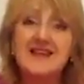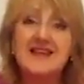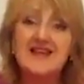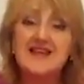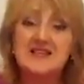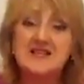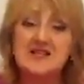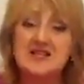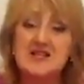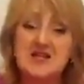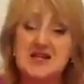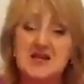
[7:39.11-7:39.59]

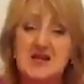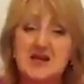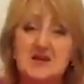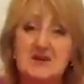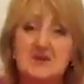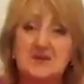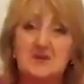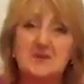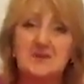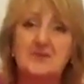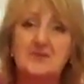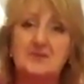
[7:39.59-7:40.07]
in the
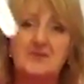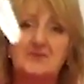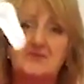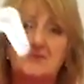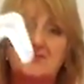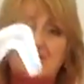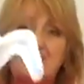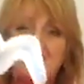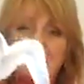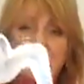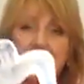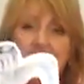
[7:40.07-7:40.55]
kitchen
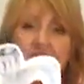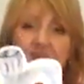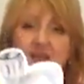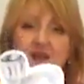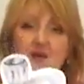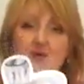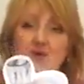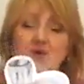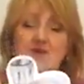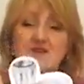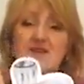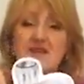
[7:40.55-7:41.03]

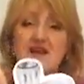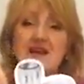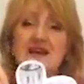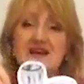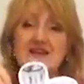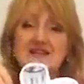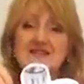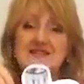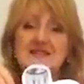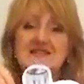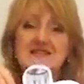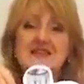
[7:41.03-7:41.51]

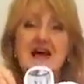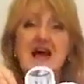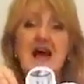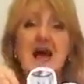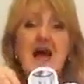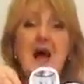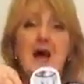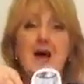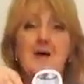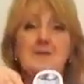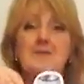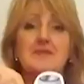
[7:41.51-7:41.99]
was a
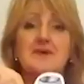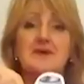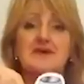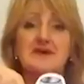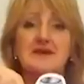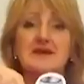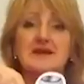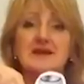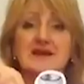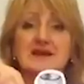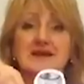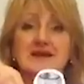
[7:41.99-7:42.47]

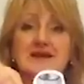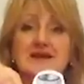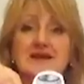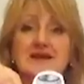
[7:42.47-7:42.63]
tap.